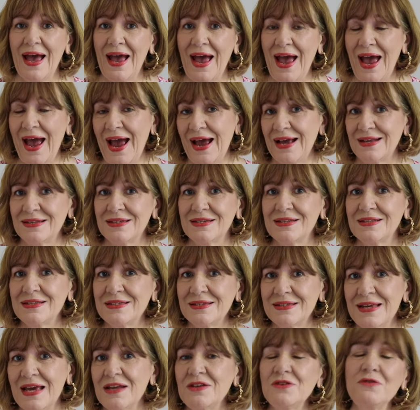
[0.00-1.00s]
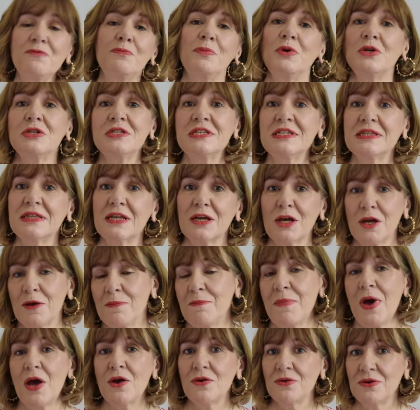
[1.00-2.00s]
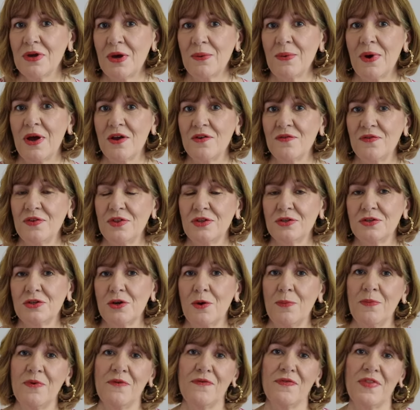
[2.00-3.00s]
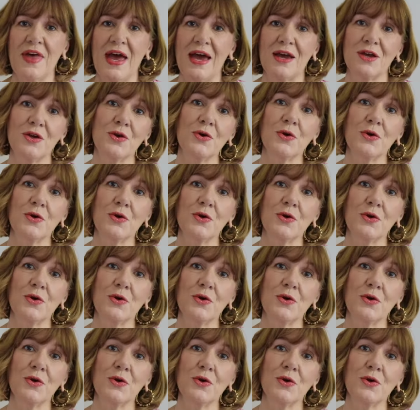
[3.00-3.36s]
had, instead of putting the kimono over the top of that,